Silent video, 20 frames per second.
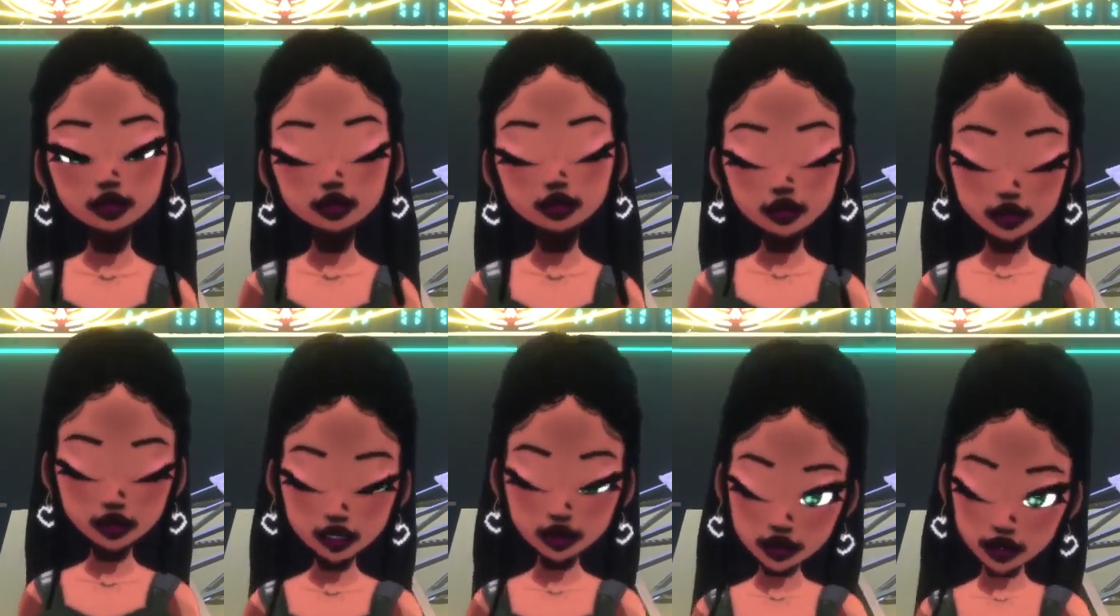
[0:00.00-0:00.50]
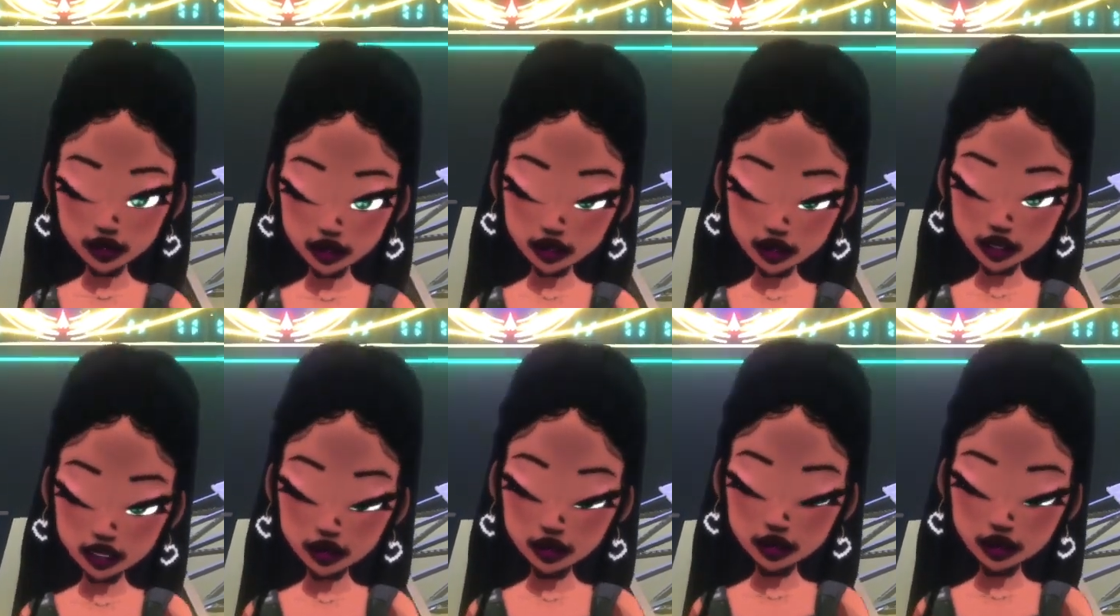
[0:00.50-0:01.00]
If you
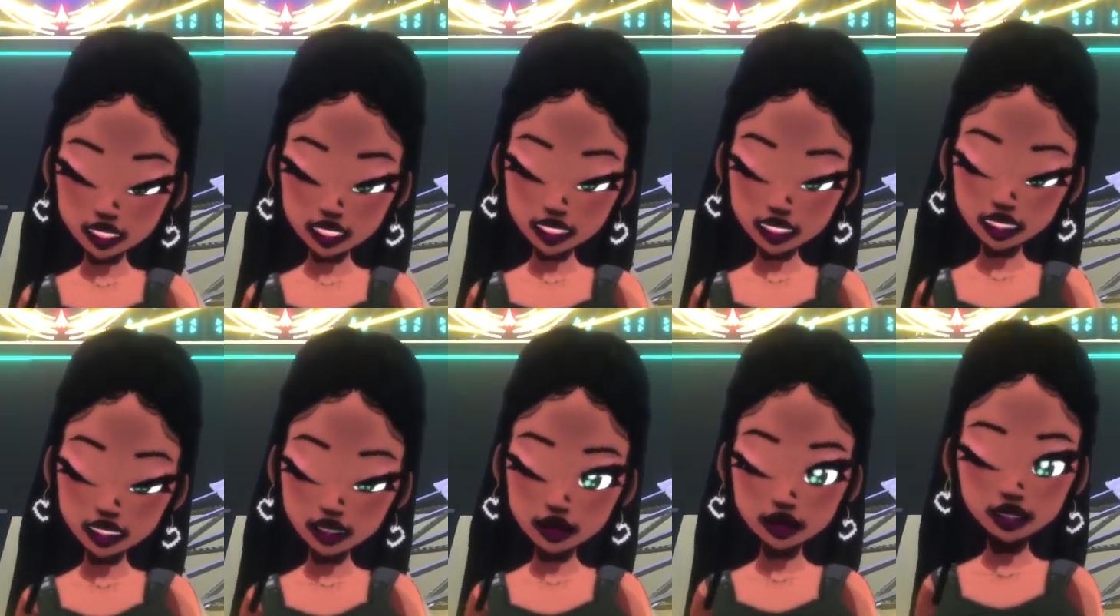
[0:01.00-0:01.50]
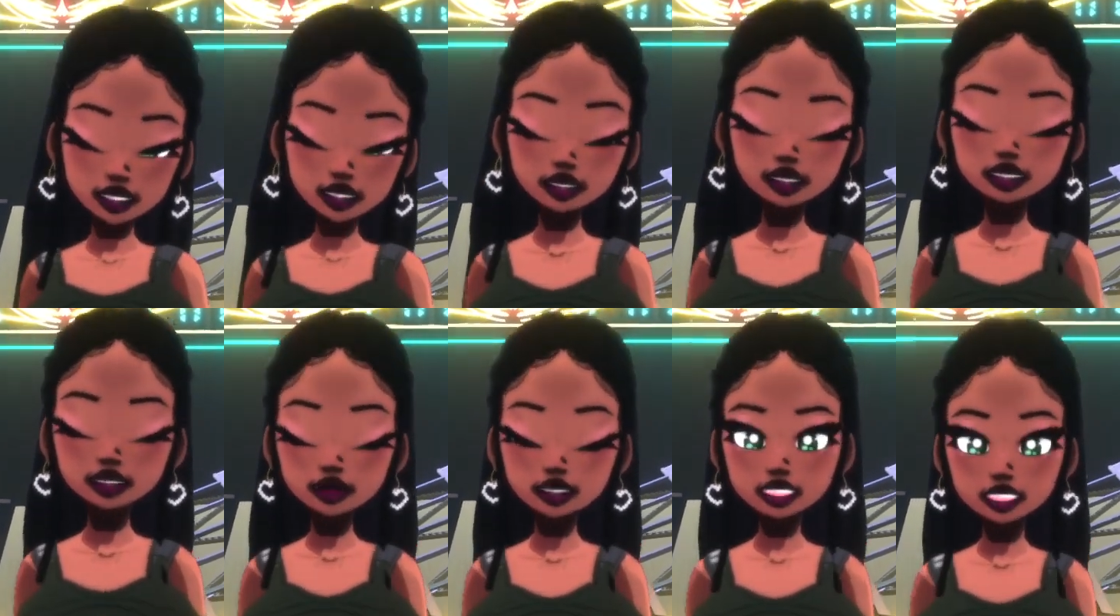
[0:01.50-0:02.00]
sit down and
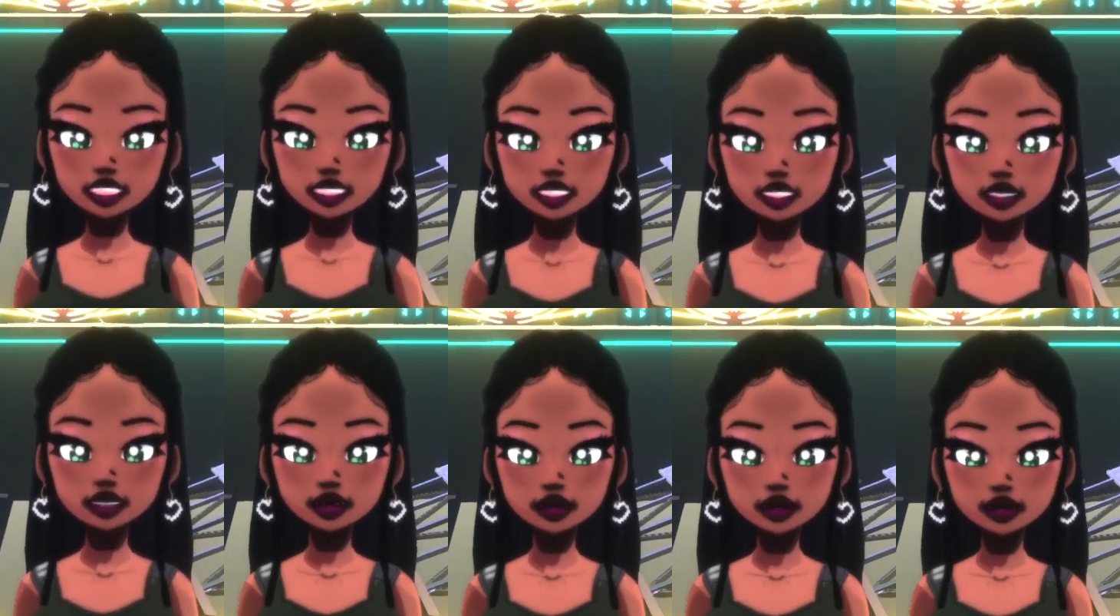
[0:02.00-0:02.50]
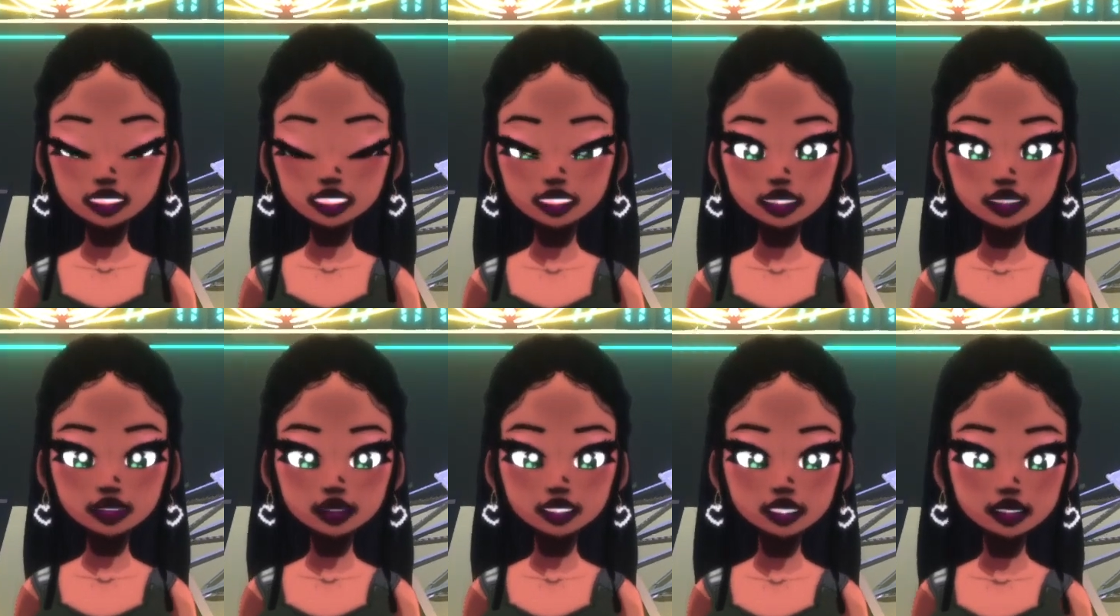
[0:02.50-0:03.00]
just worry,
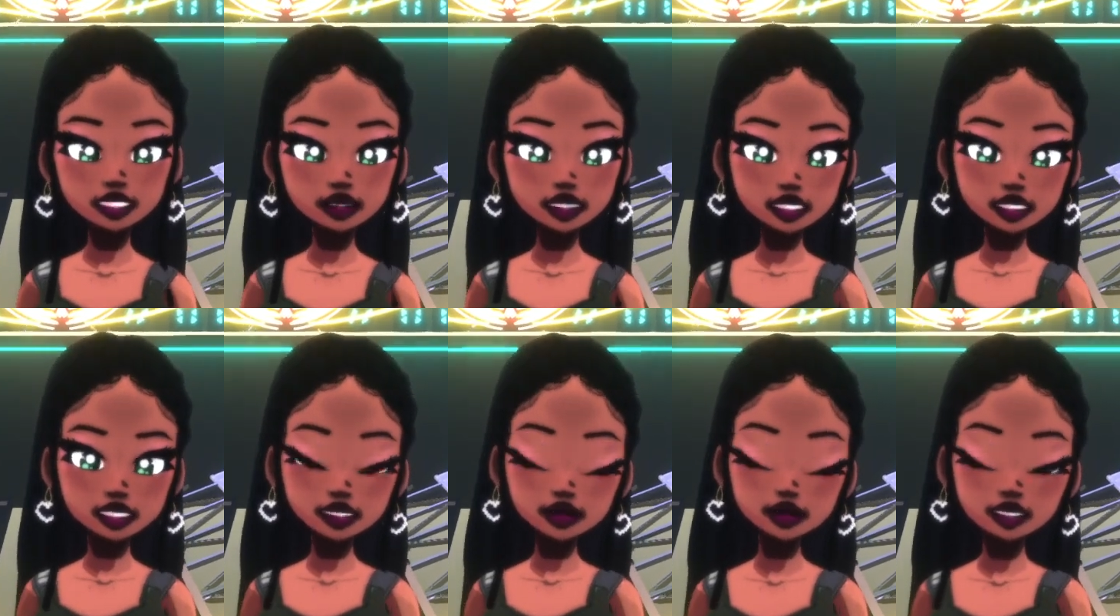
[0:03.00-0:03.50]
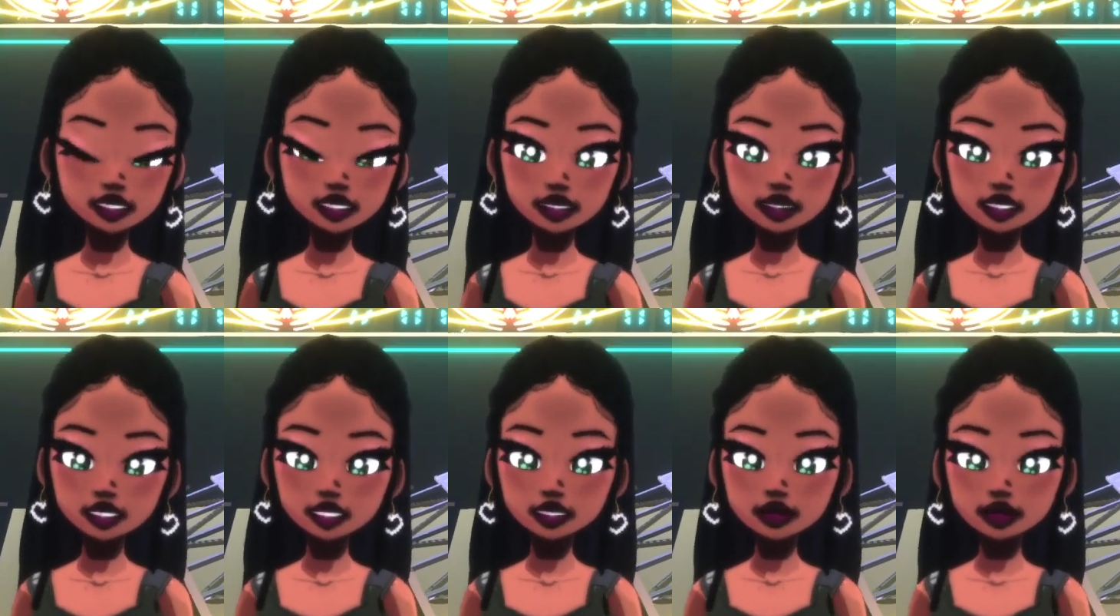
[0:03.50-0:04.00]
honestly, the only thing
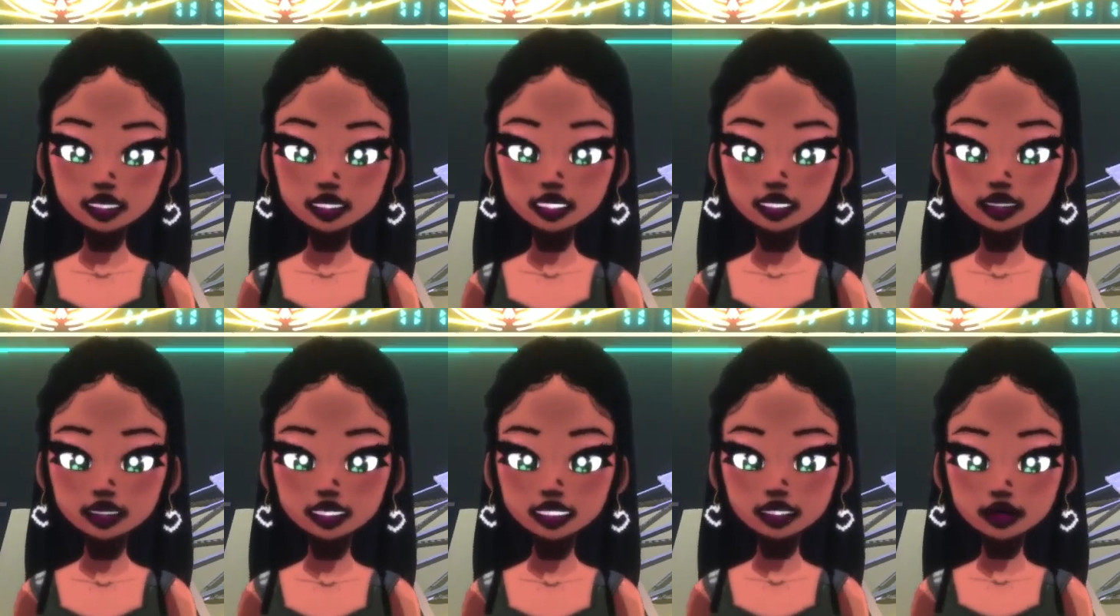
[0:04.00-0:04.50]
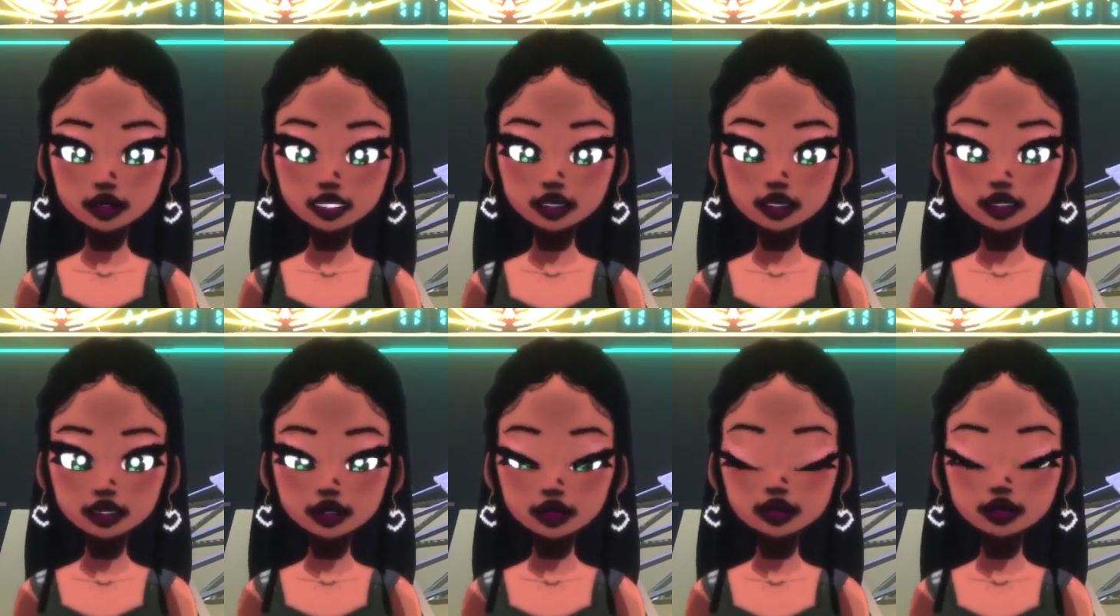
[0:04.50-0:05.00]
that's going to
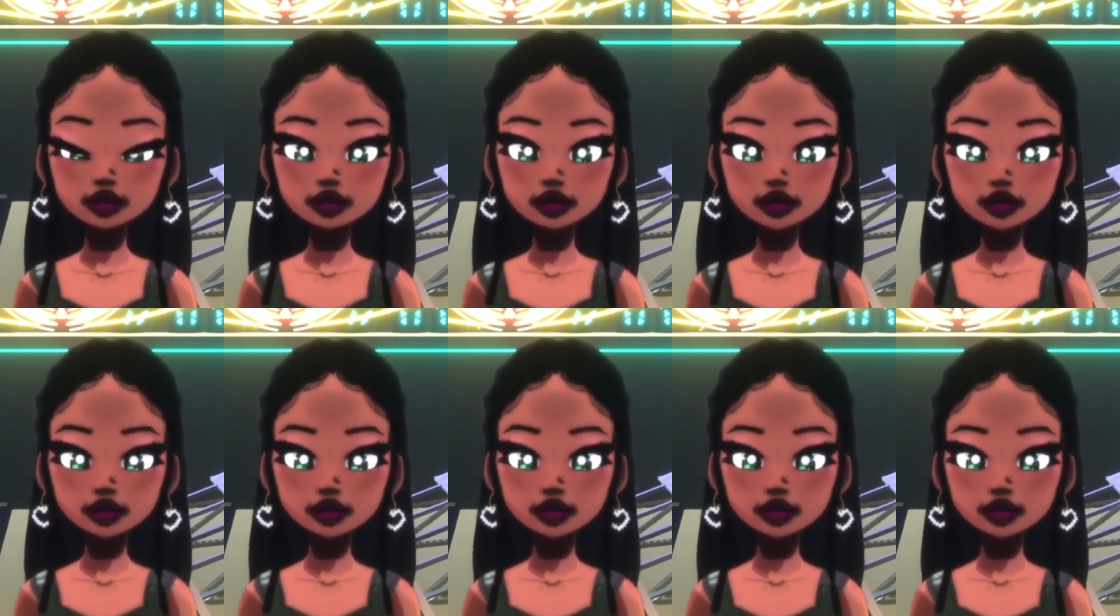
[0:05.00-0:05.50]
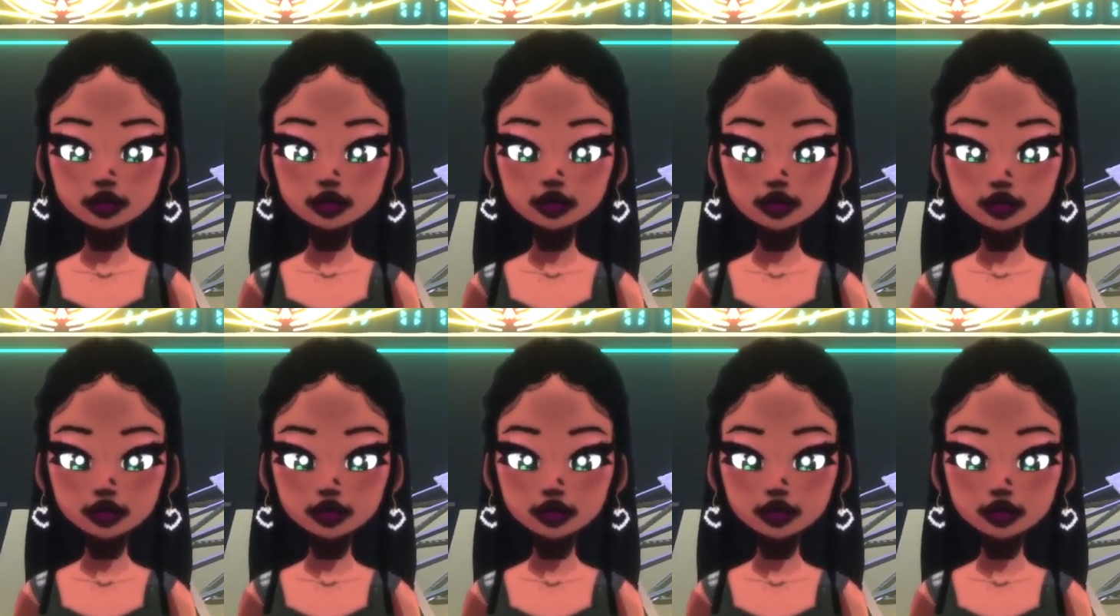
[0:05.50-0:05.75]
happen is